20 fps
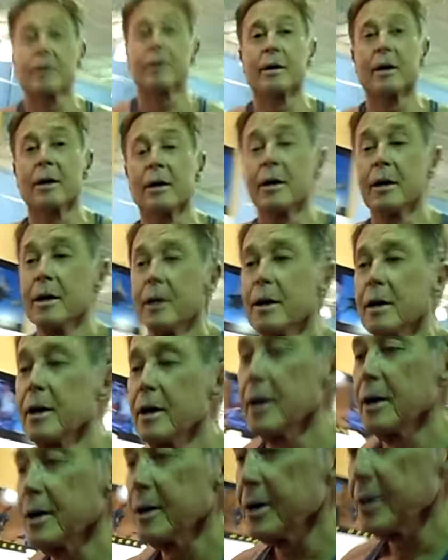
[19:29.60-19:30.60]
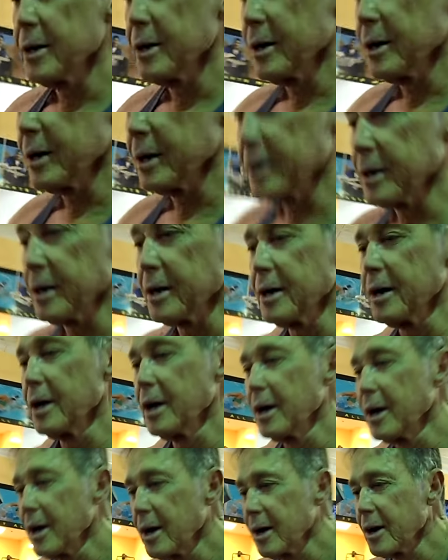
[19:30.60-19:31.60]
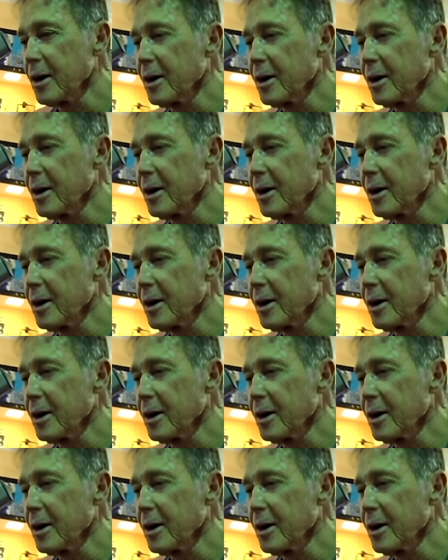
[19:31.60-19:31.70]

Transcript: to drop weight plates on your head,